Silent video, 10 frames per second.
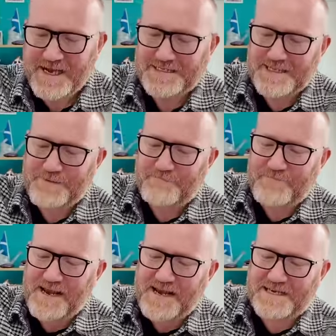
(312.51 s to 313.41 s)
It's a
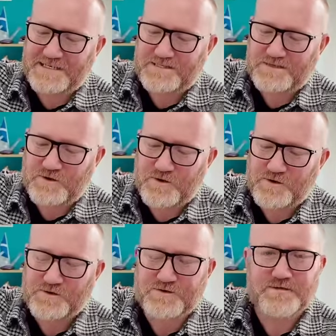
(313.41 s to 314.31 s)
big,
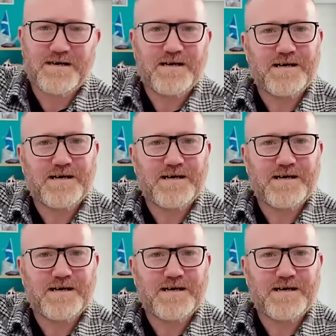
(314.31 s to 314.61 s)
tall,